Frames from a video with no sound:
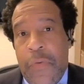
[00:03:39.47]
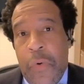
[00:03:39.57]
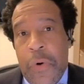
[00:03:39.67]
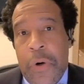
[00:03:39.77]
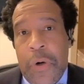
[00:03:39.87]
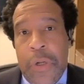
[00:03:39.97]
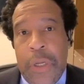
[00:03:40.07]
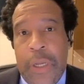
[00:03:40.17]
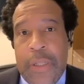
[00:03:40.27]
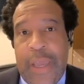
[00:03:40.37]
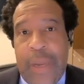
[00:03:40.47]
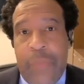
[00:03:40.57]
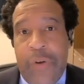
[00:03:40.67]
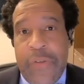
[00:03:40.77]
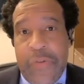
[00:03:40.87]
for uh,
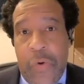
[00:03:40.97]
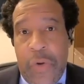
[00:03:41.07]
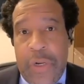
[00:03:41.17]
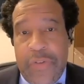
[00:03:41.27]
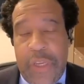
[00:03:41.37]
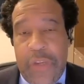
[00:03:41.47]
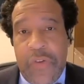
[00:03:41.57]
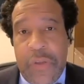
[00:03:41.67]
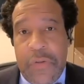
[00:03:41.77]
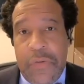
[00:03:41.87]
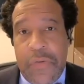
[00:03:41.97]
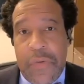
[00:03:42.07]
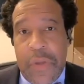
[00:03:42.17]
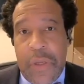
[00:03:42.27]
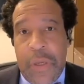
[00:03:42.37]
libraries as organizations.